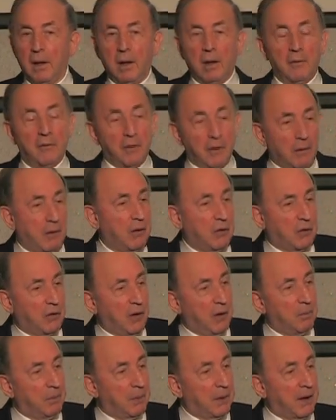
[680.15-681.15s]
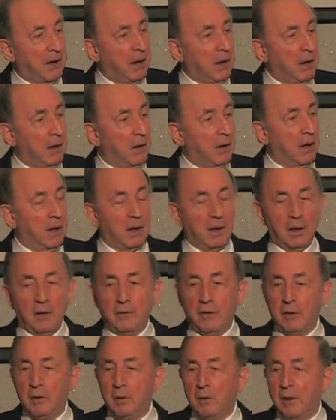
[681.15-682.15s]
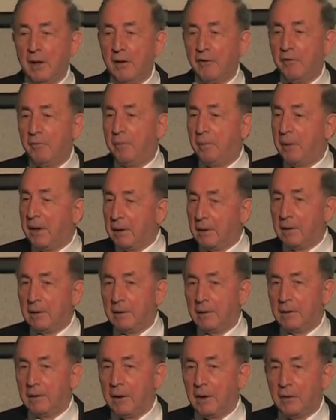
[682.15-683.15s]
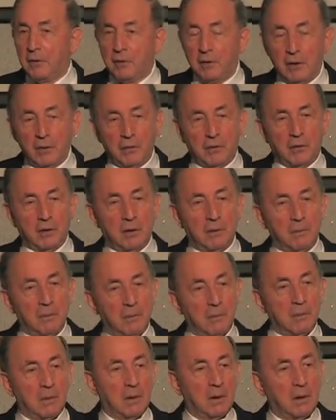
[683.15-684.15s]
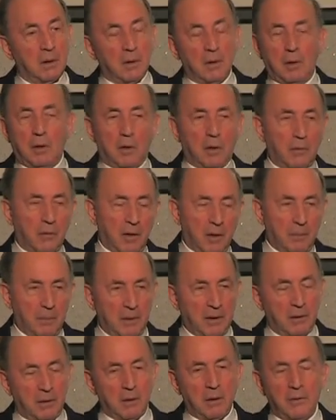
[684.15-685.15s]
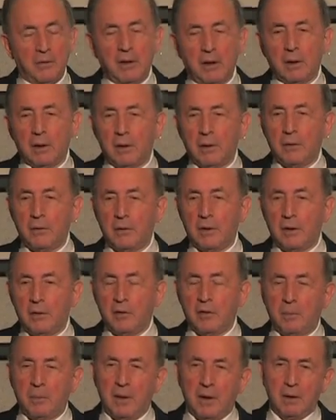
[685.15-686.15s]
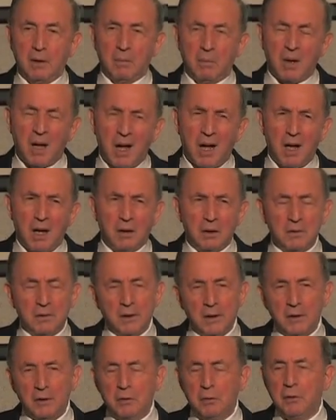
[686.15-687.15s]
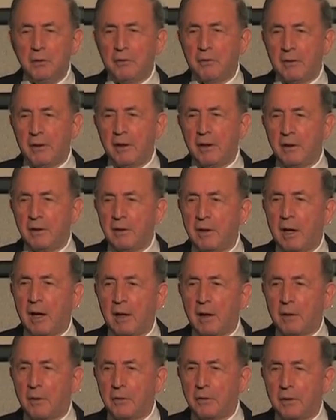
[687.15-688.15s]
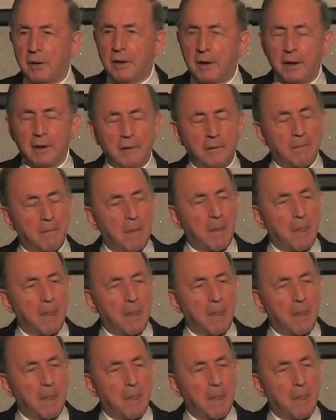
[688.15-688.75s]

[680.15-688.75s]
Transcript: Very simply, that if you have built a system over a period of years and spent about $2 trillion on it,